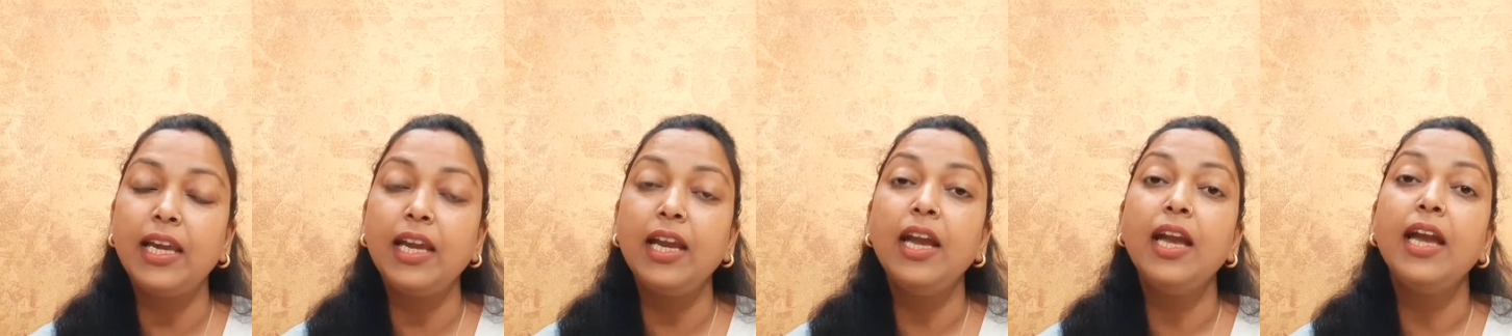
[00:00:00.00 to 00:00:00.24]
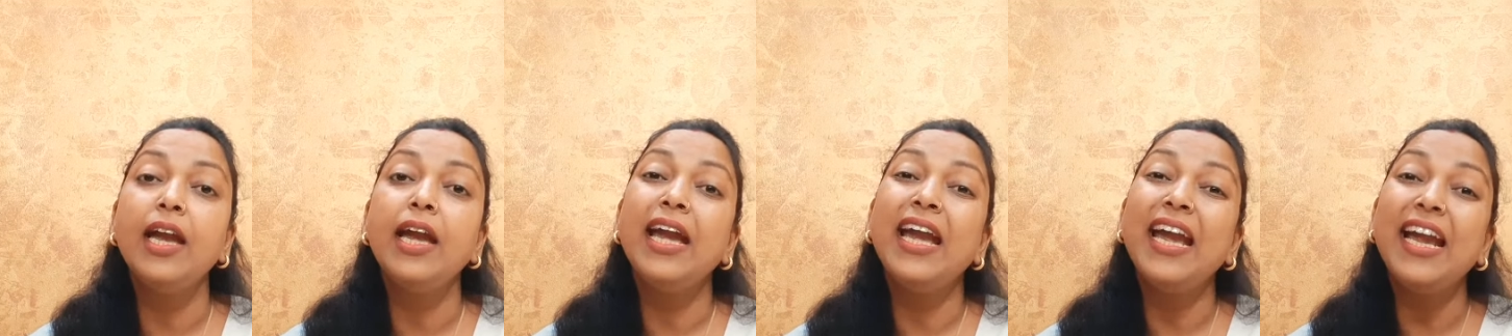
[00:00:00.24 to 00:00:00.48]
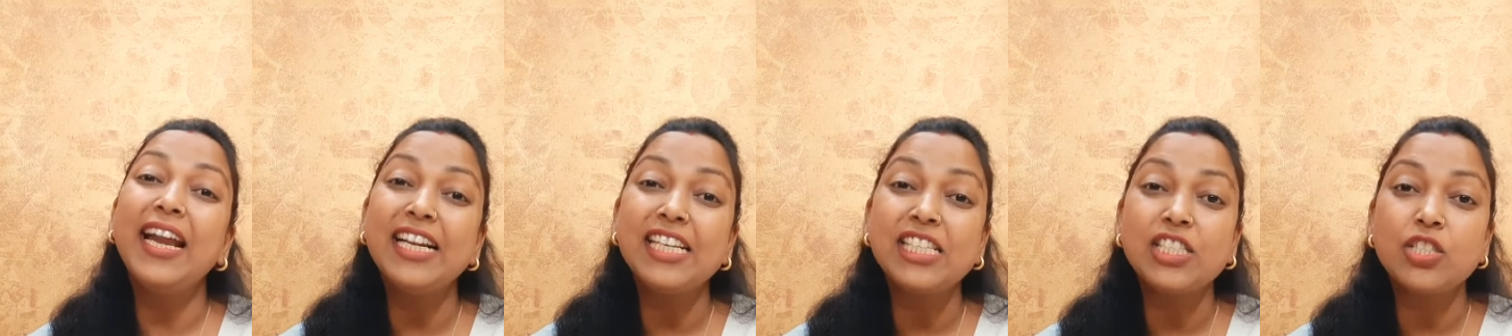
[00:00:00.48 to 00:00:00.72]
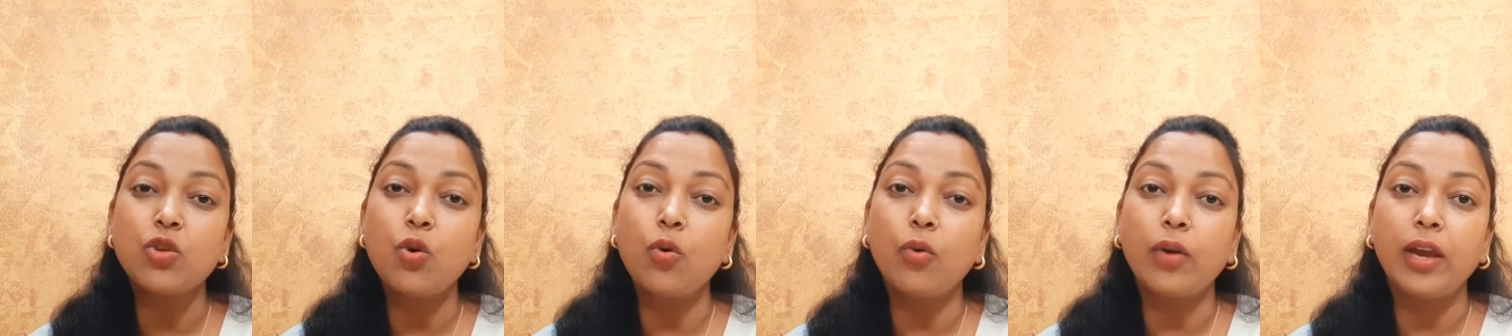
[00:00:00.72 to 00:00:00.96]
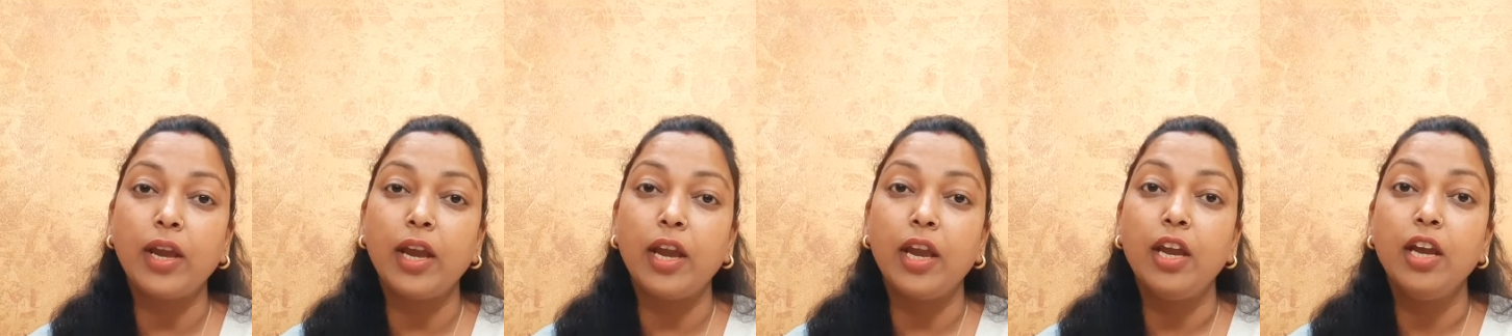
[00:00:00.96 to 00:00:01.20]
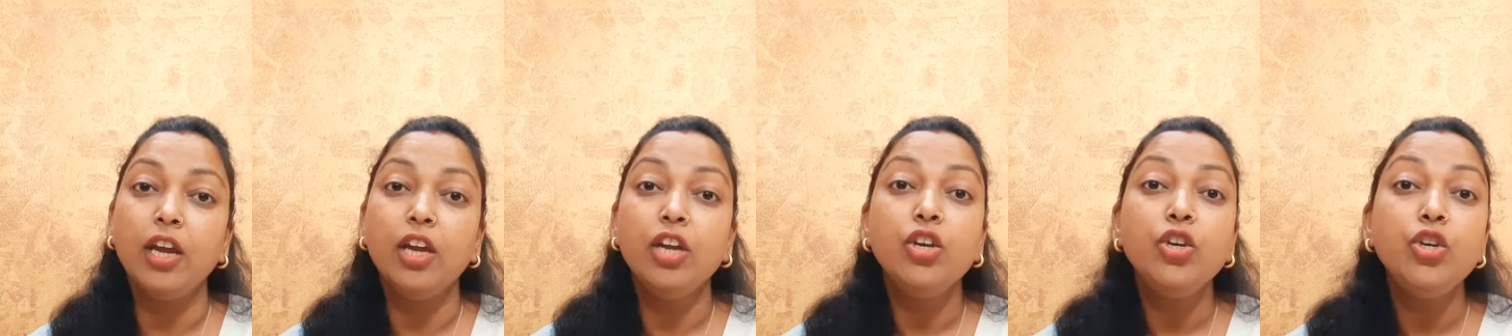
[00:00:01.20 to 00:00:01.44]
it's okay.
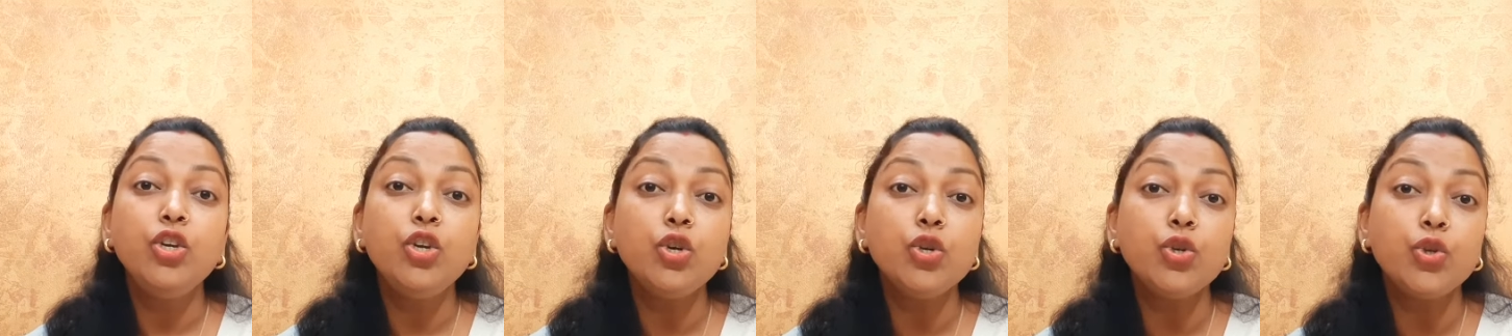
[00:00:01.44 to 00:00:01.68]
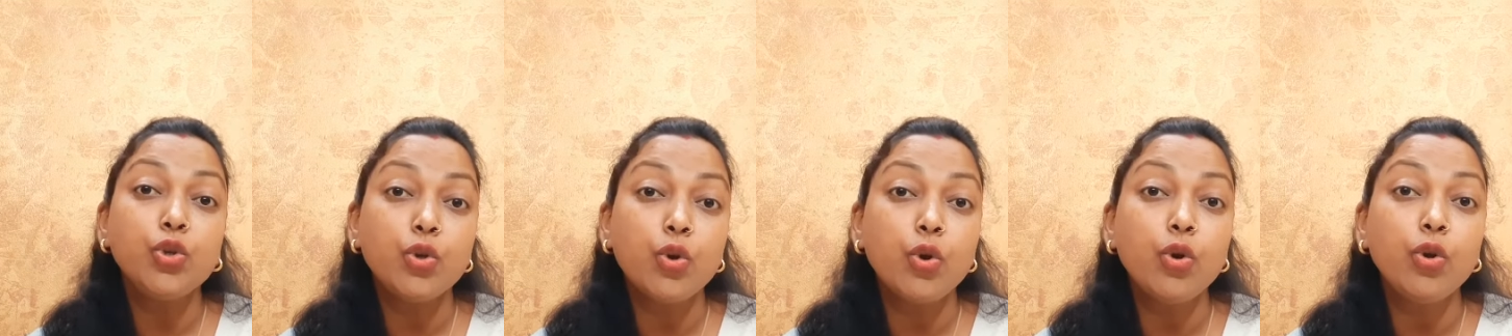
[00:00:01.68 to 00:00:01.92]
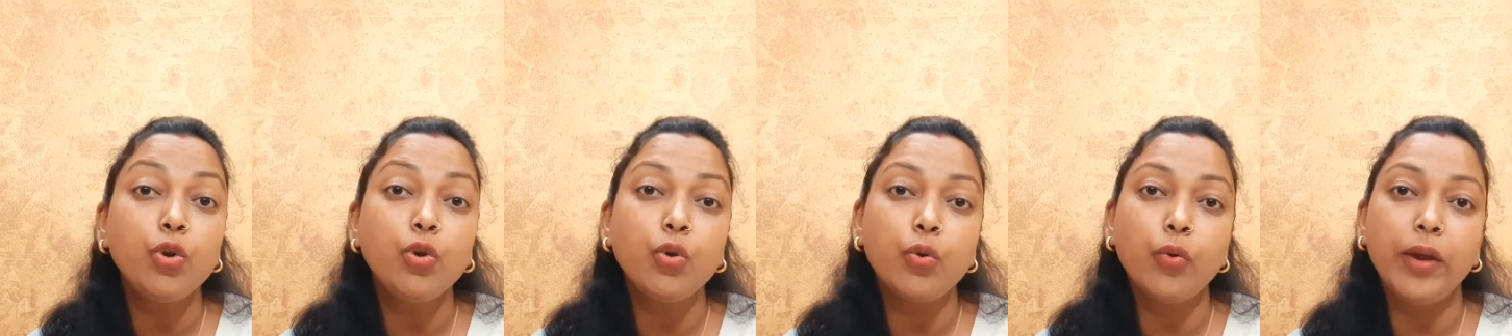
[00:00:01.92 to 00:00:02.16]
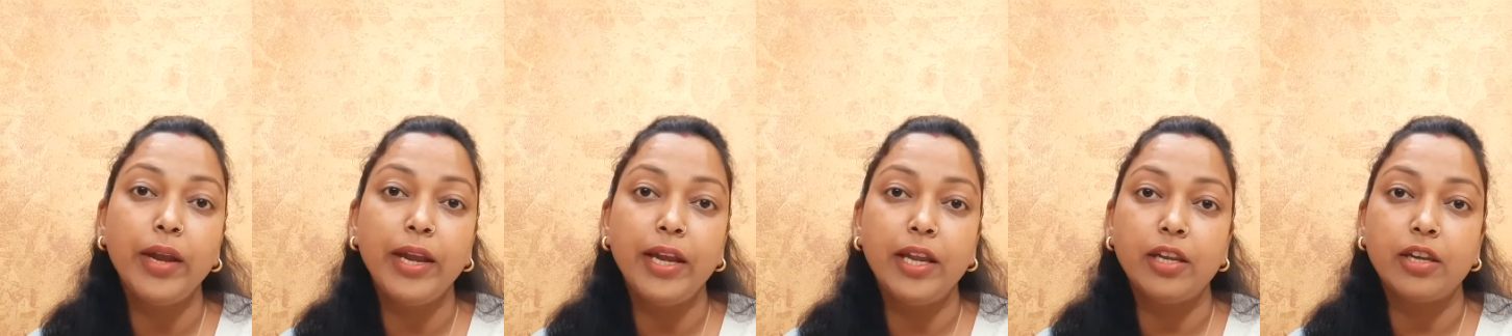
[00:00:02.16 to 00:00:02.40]
You should do it.